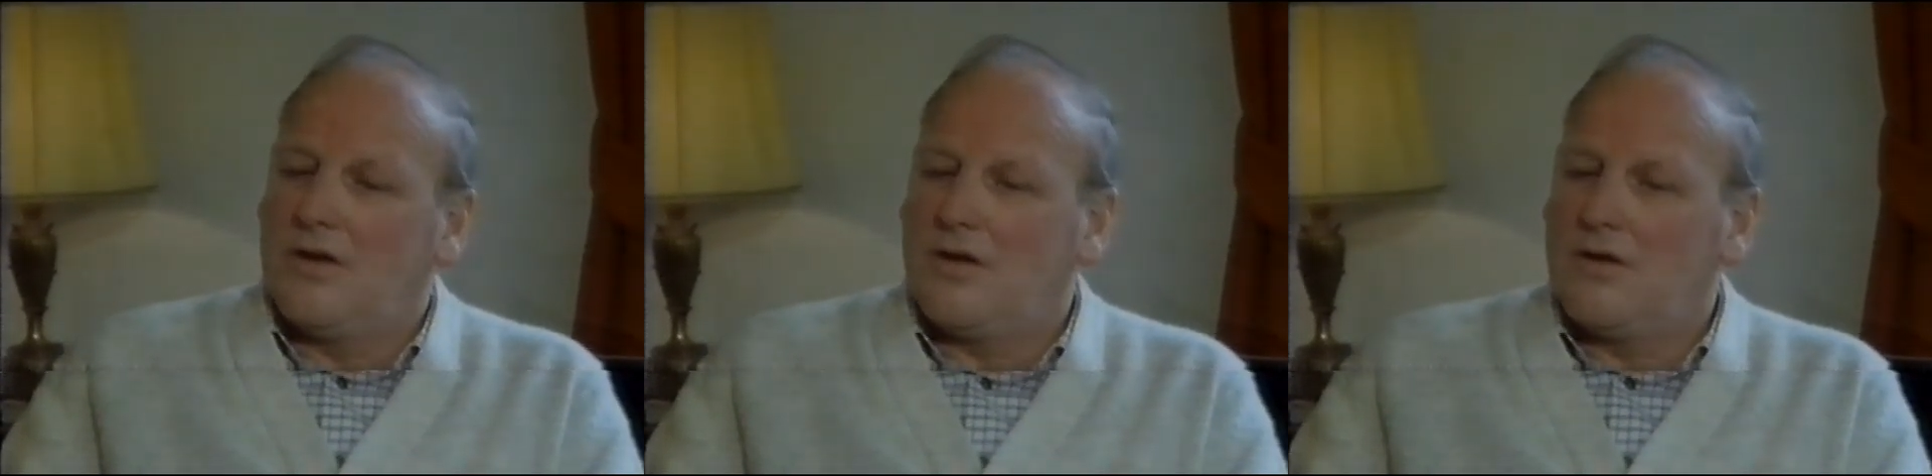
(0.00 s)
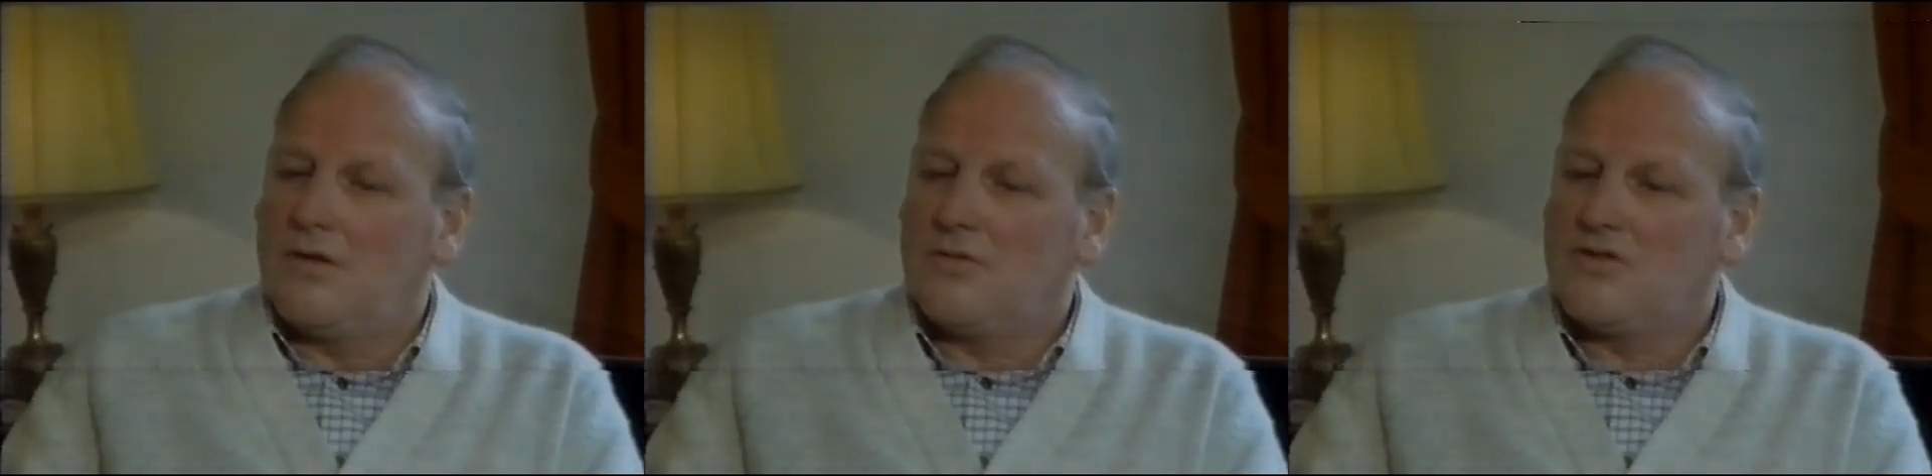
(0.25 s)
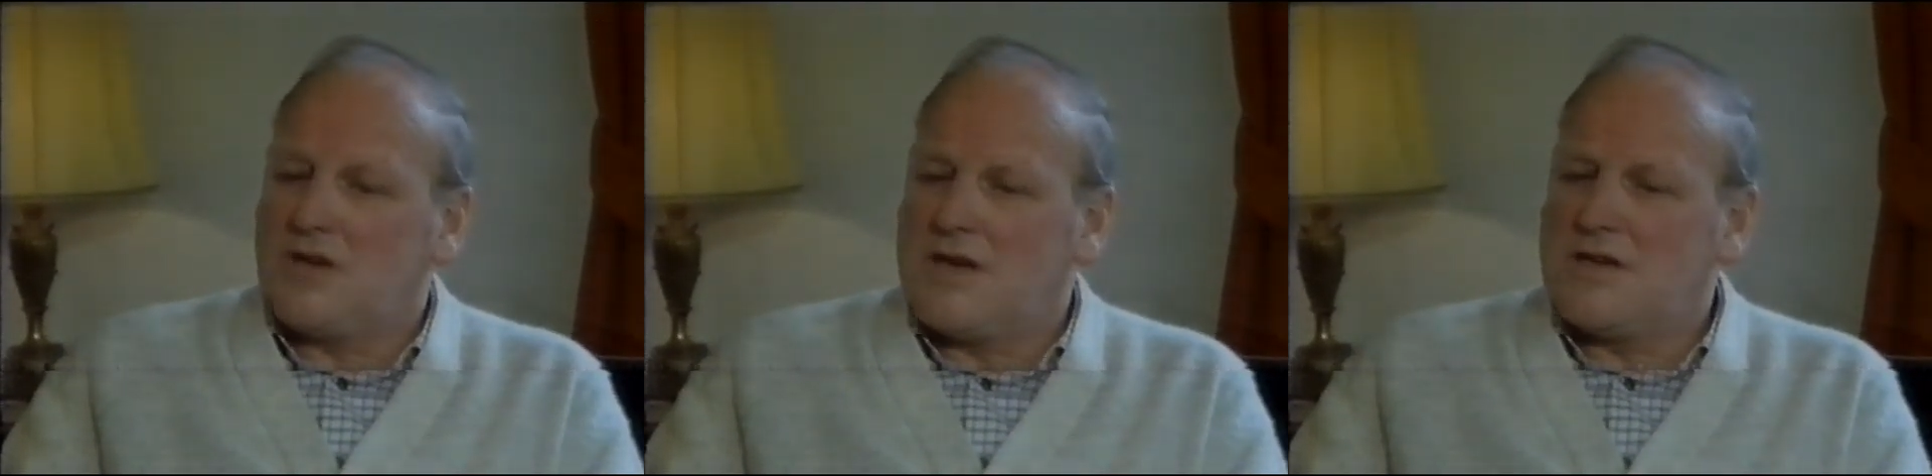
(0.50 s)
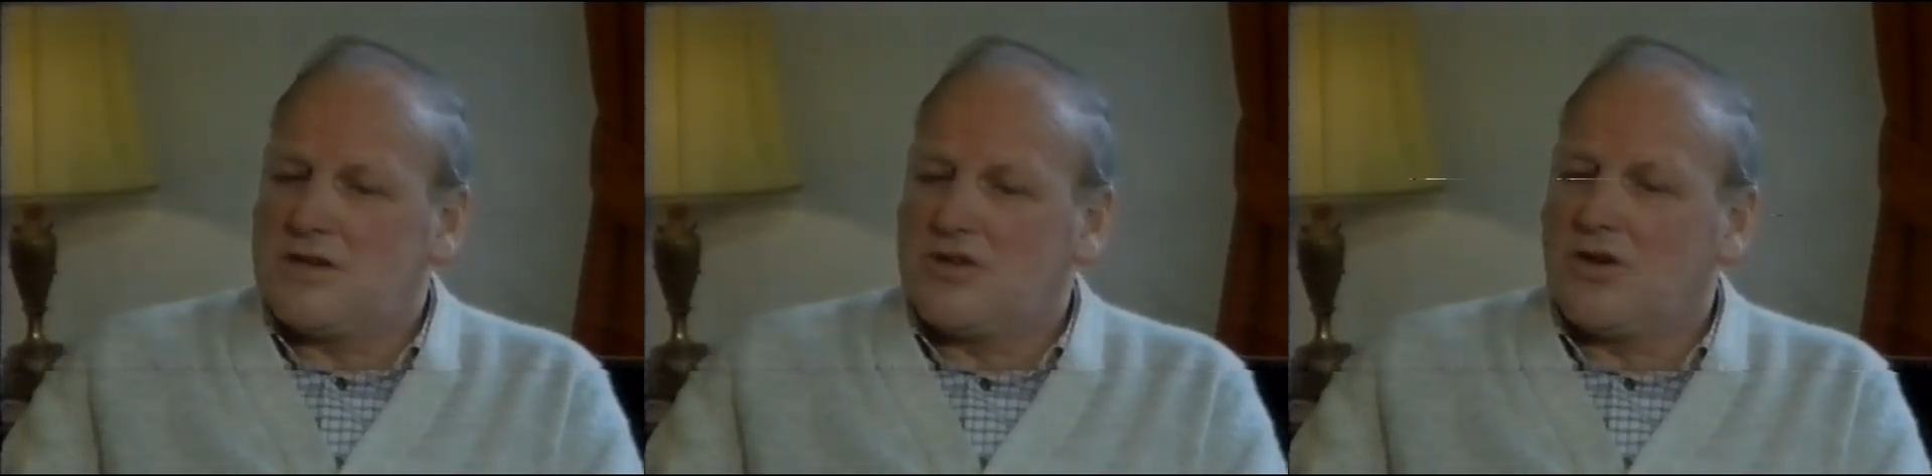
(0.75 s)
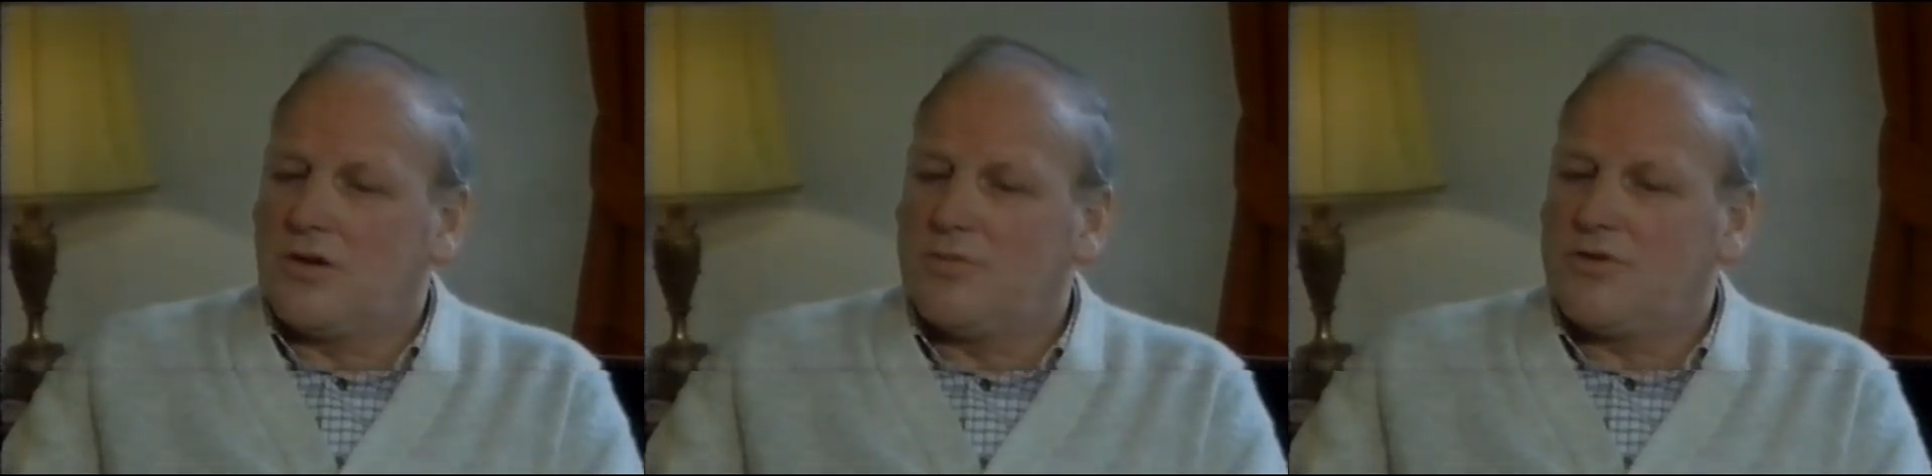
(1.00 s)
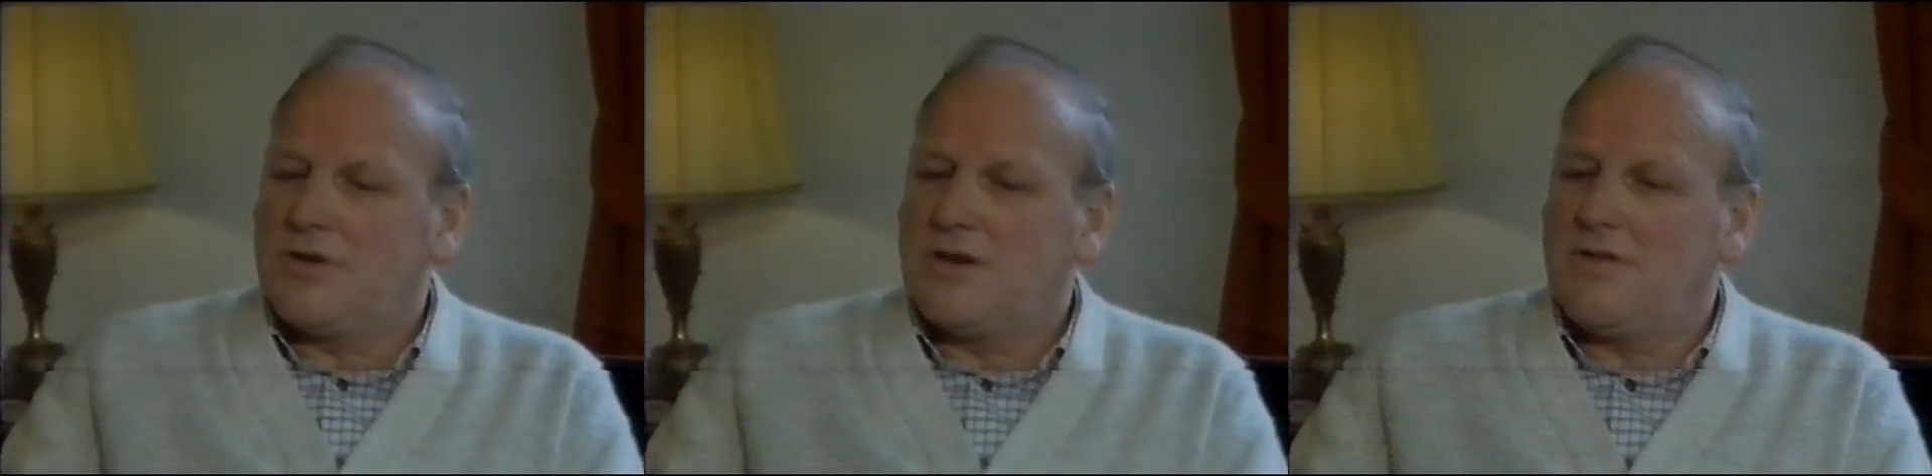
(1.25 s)
uh, changed
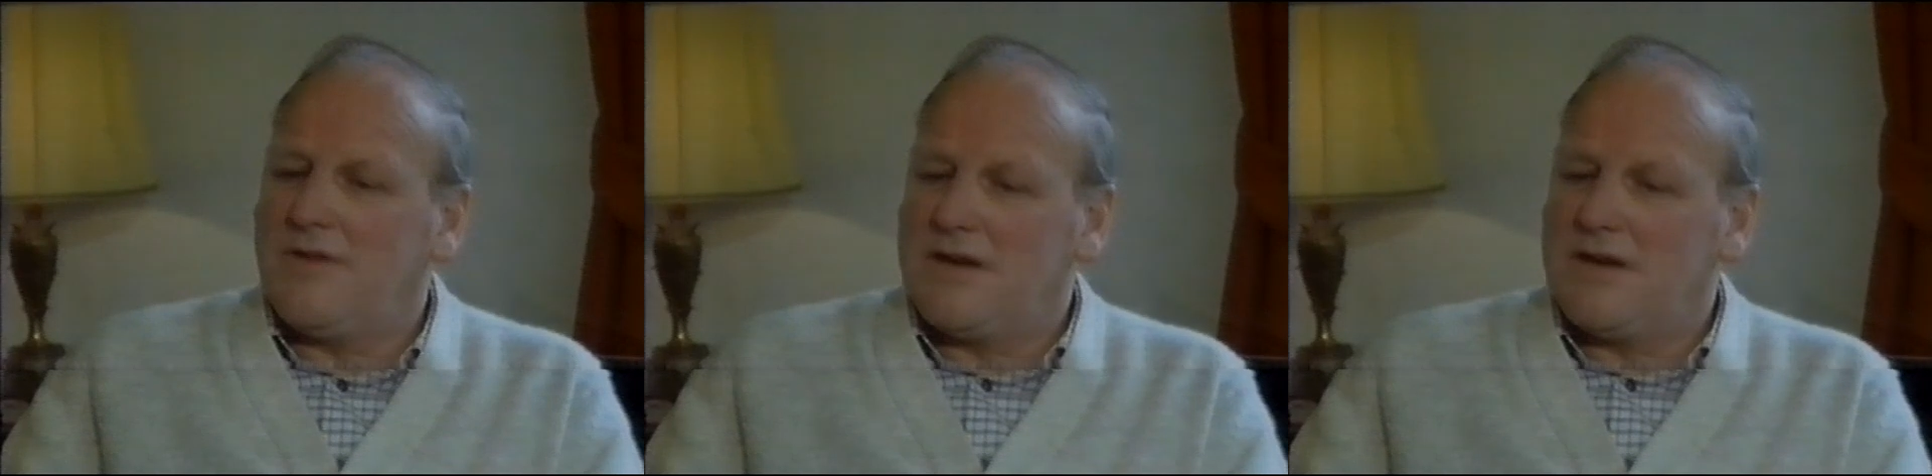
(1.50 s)
jobs that he